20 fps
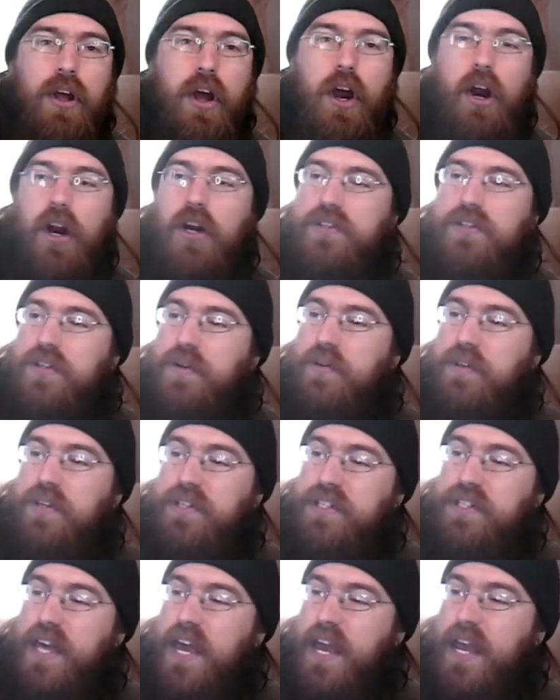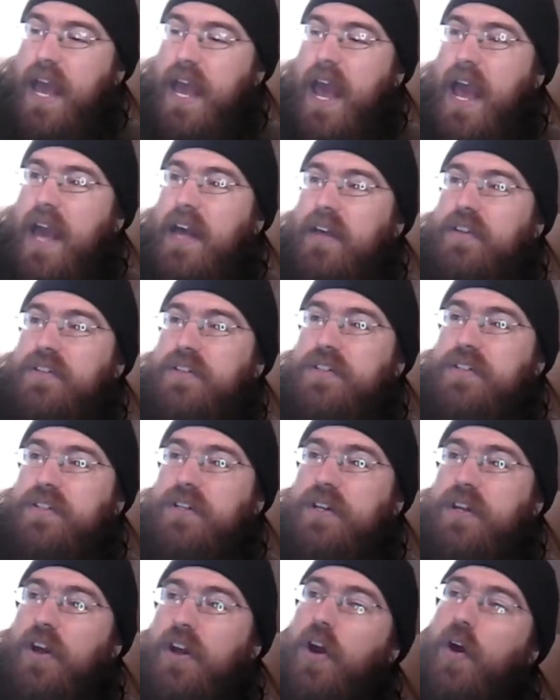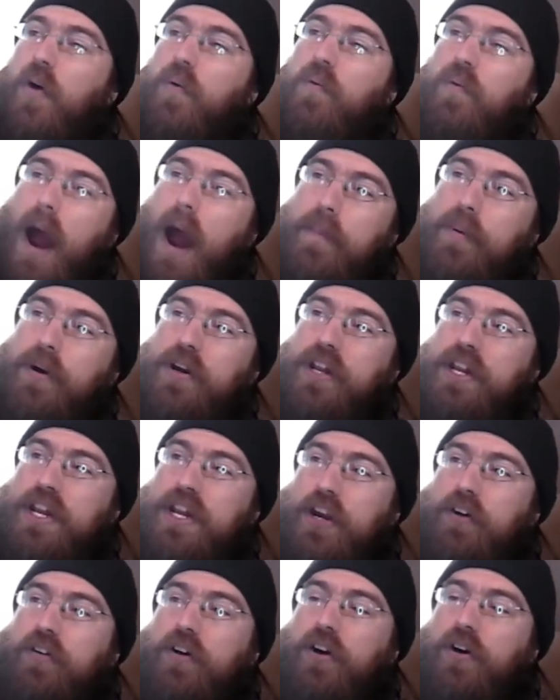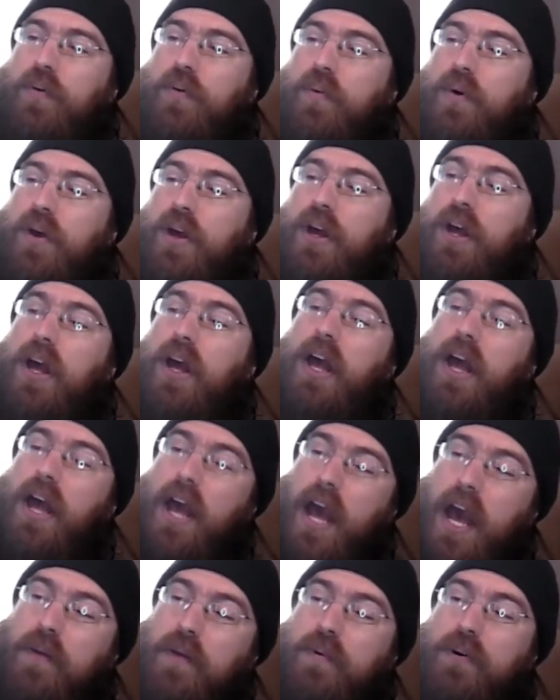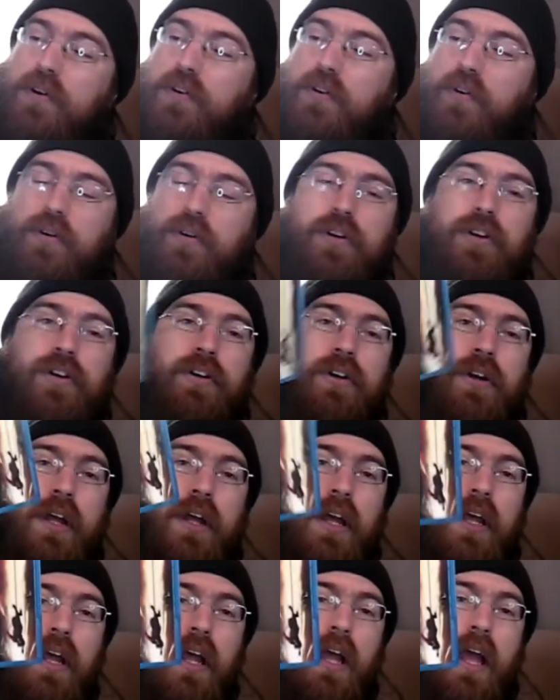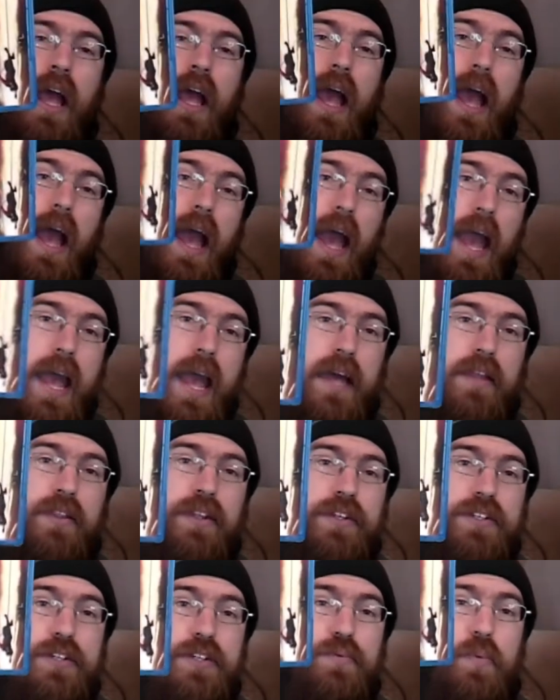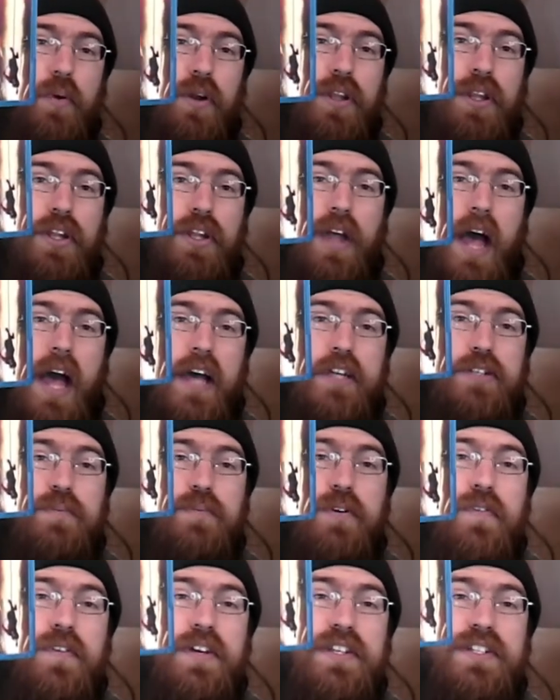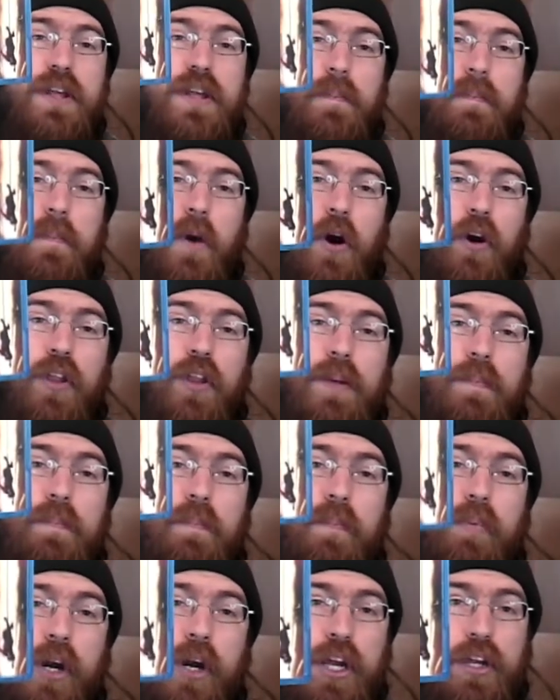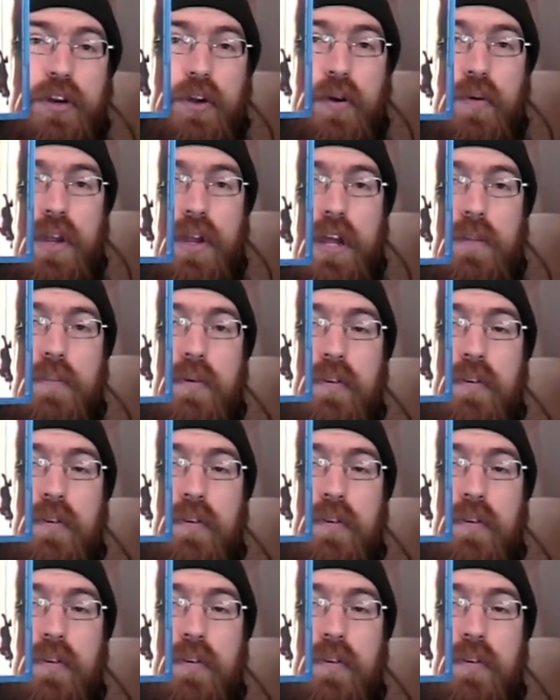All right, so this thing has Robert De Niro, Edward Norton, and this is one of the last movies that Marlon Brando did